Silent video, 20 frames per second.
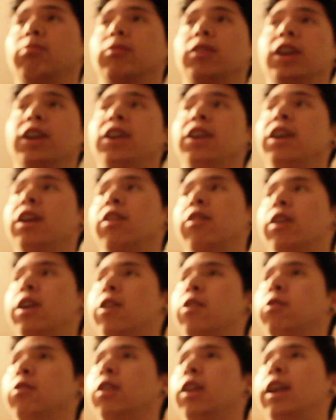thing
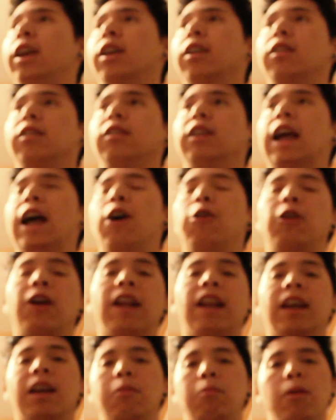around like how
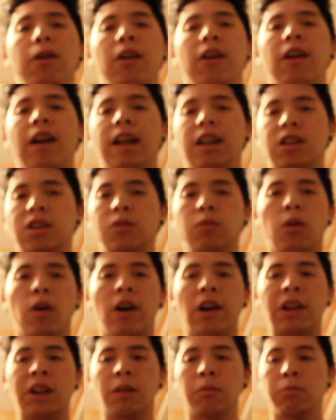can I get better at
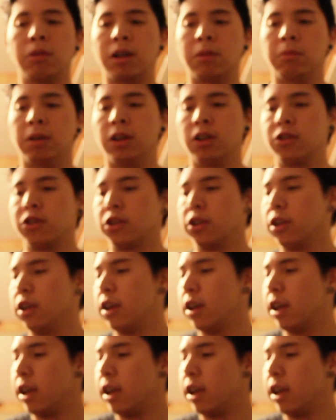squatting, pretty much.